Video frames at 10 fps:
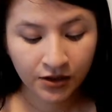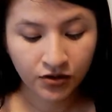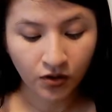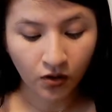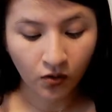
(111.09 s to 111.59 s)

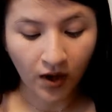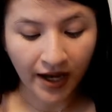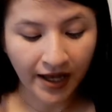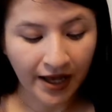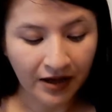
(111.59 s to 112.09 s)
So
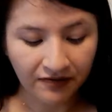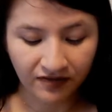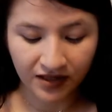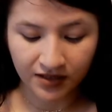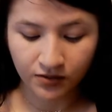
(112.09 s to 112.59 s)
I
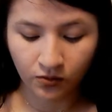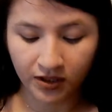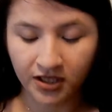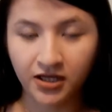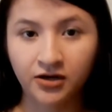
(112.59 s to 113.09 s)
have this
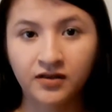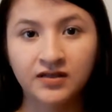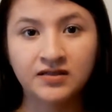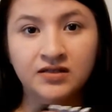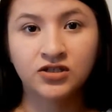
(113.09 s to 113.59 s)
one here.
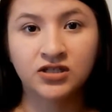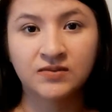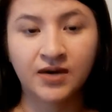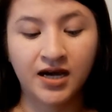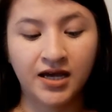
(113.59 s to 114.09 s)
This is
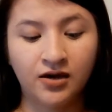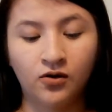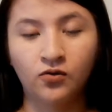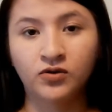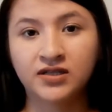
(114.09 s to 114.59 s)
just my
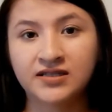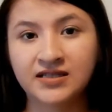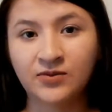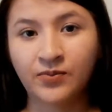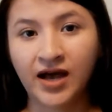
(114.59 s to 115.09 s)
own
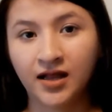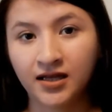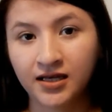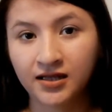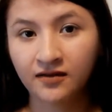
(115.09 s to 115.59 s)
Z
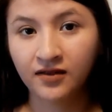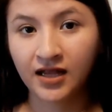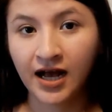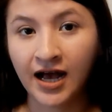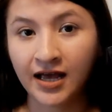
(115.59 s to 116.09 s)
palette
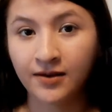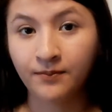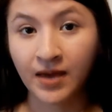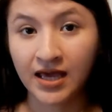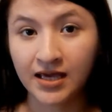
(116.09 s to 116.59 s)
that I
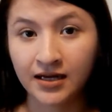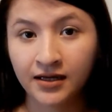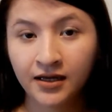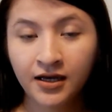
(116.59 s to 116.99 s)
made